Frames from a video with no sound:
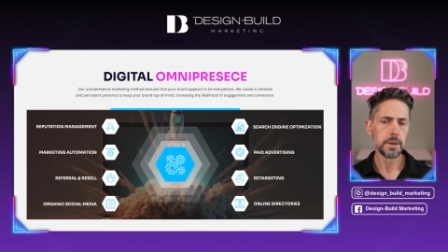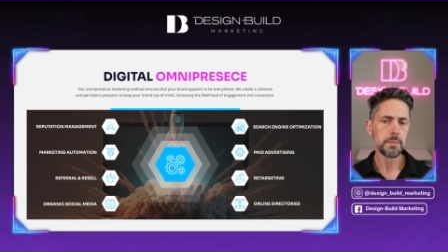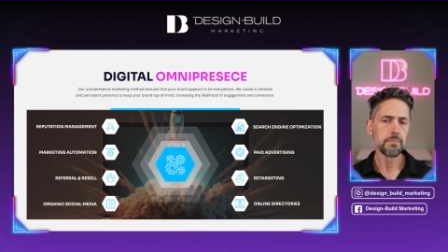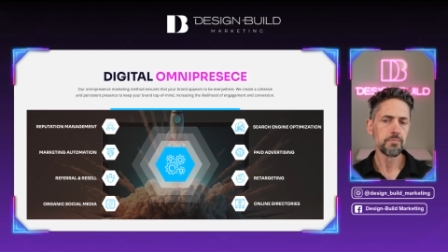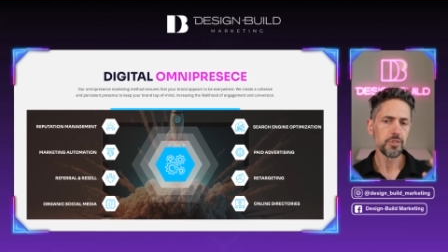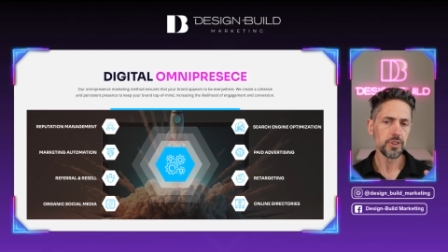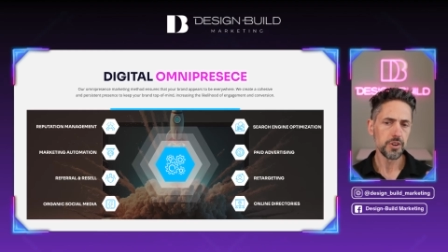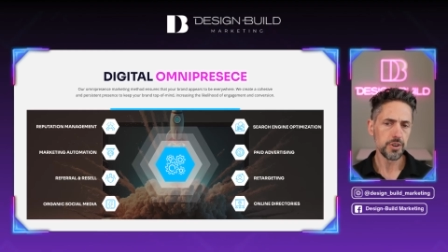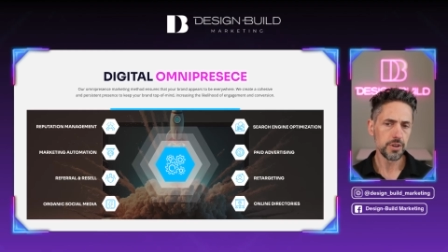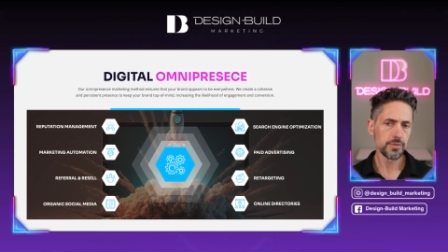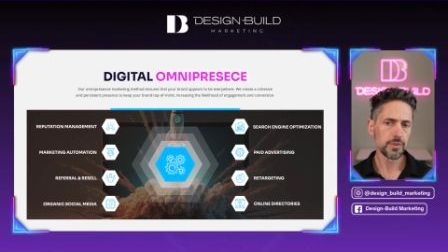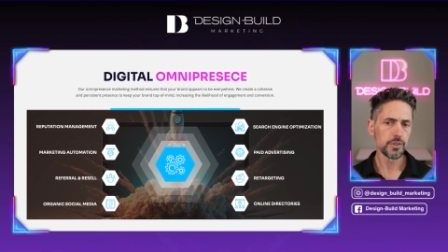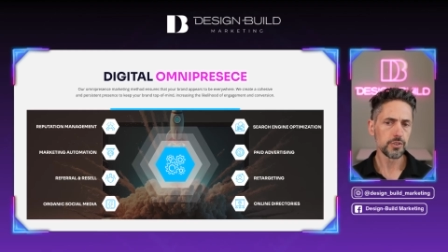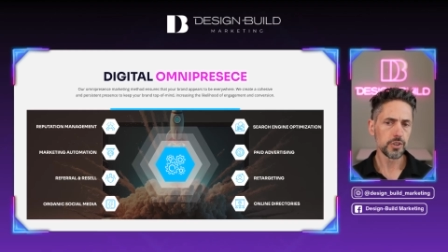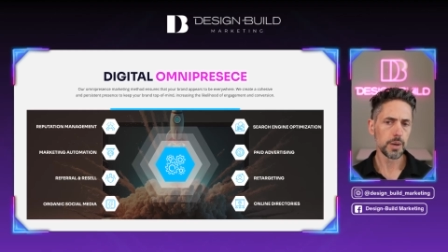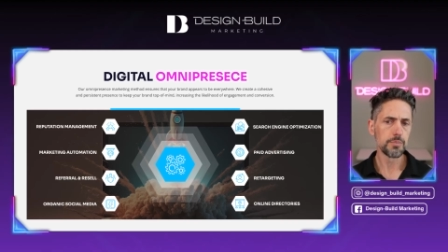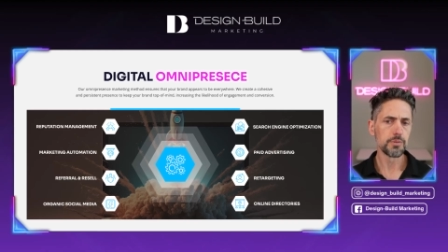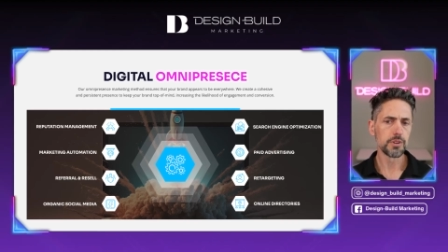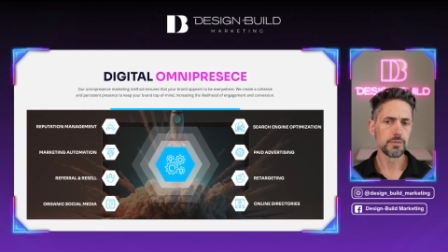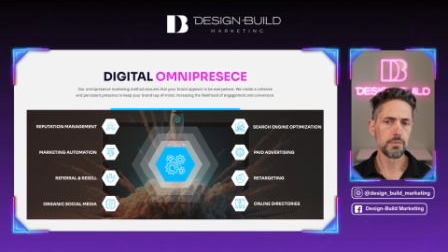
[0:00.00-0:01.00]
the different
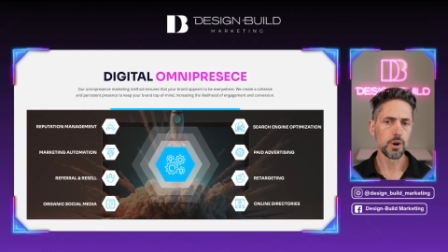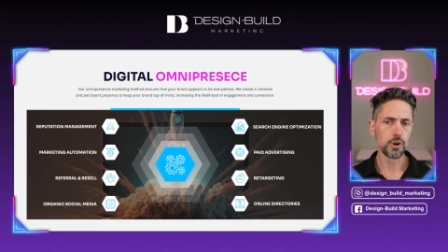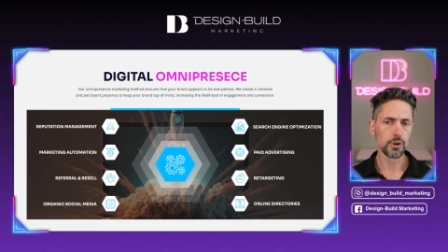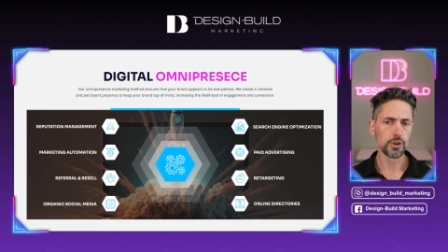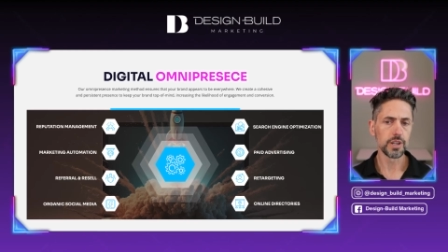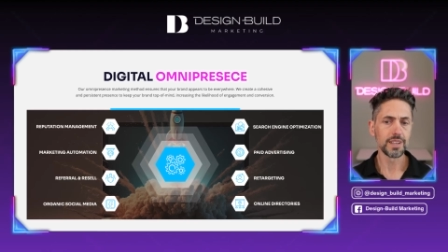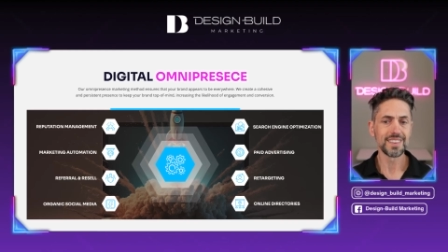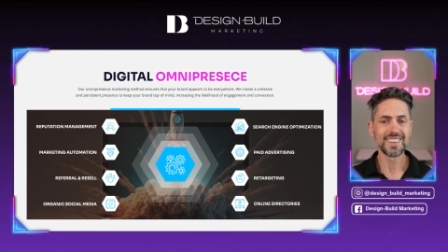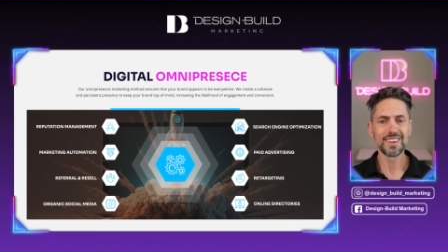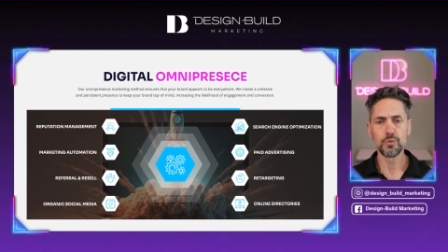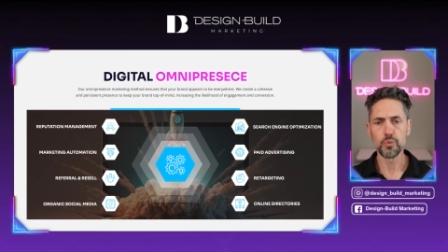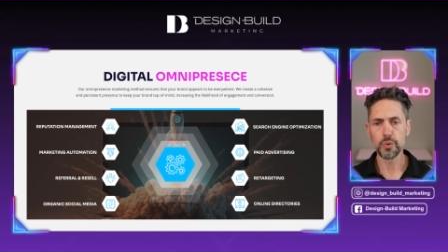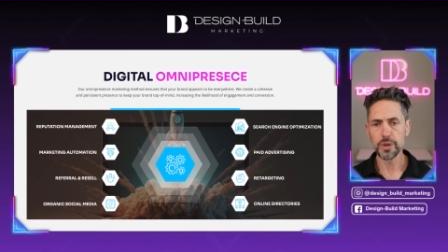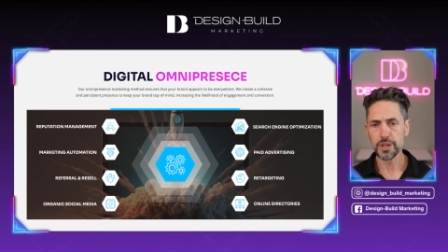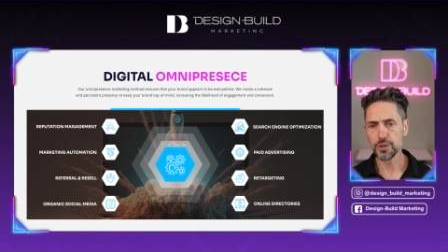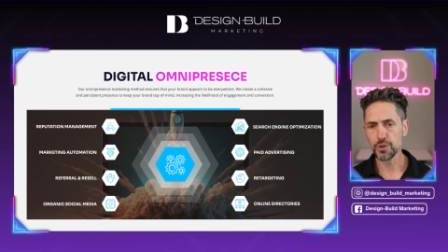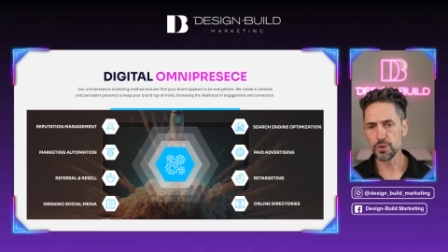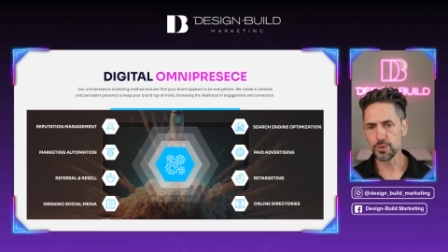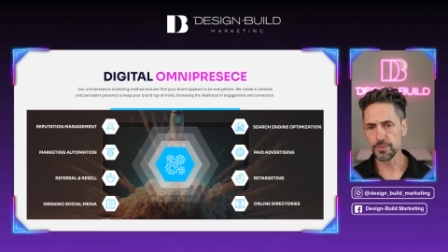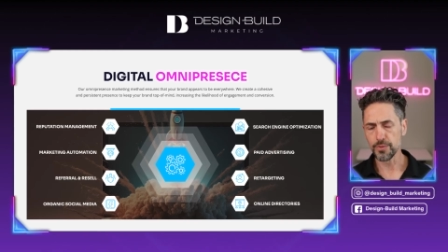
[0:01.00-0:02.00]
types of marketing that we
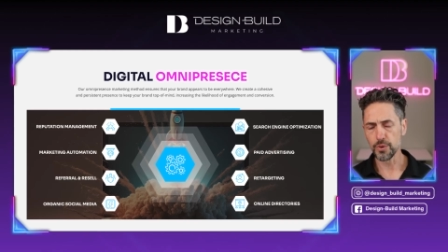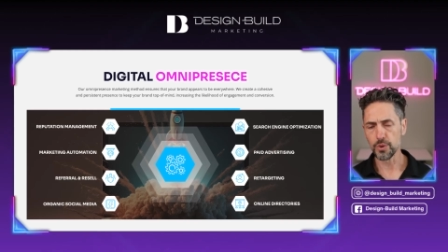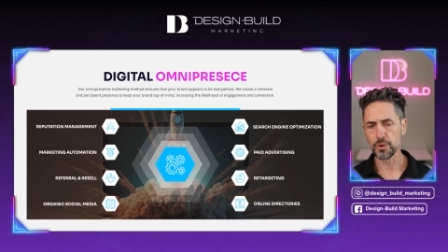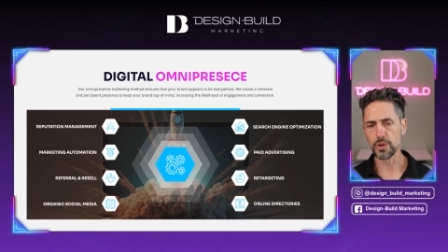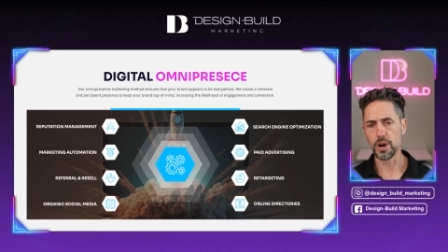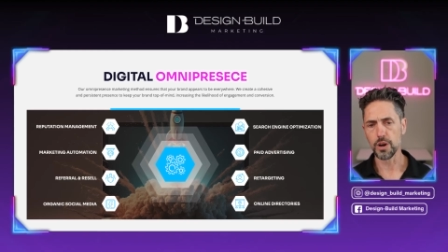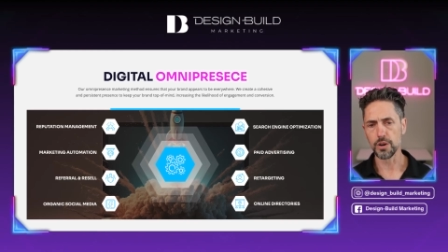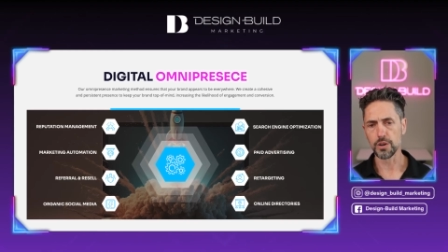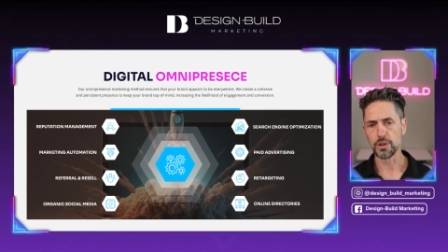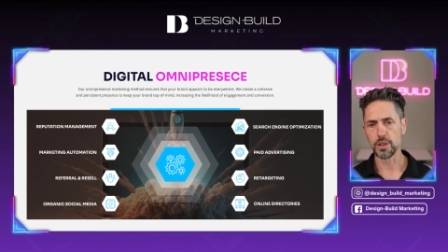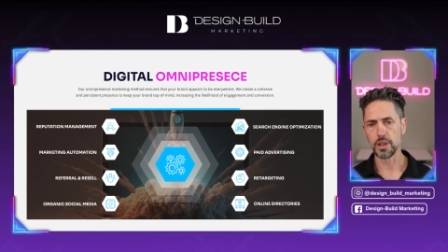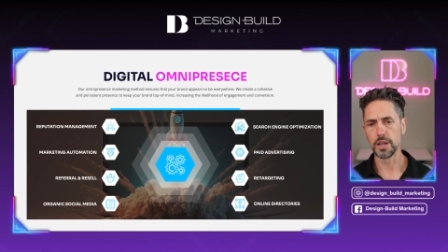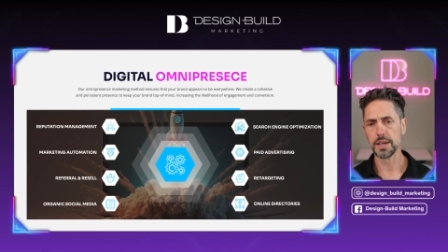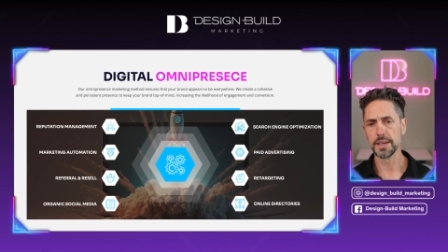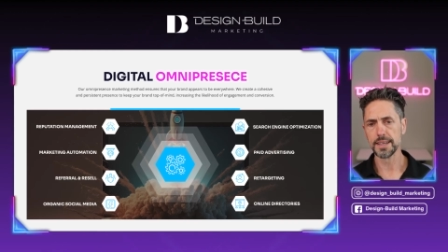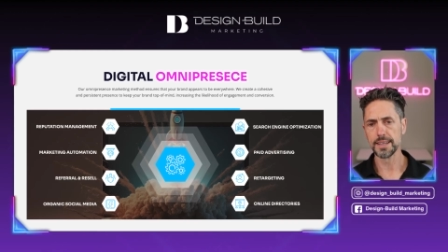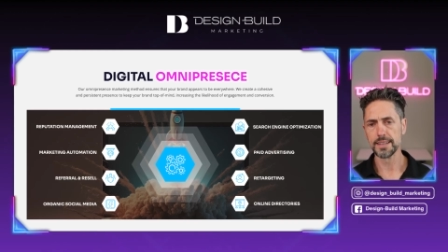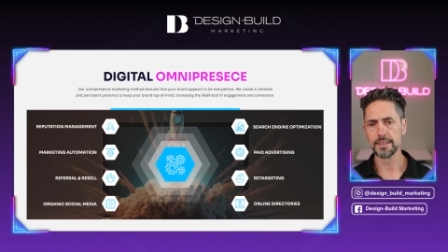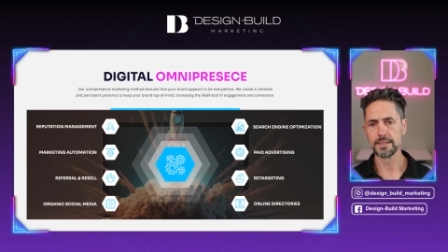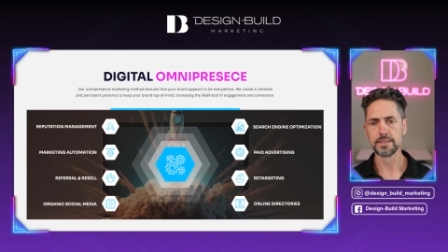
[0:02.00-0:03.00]
do for our
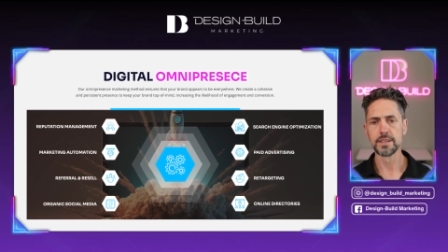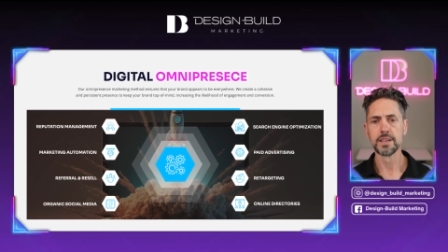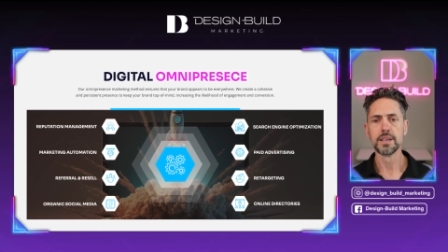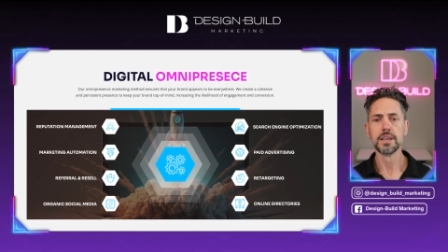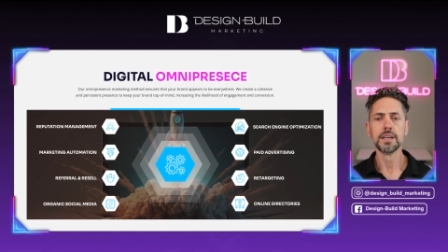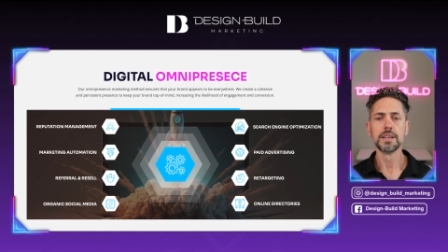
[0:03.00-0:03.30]
clients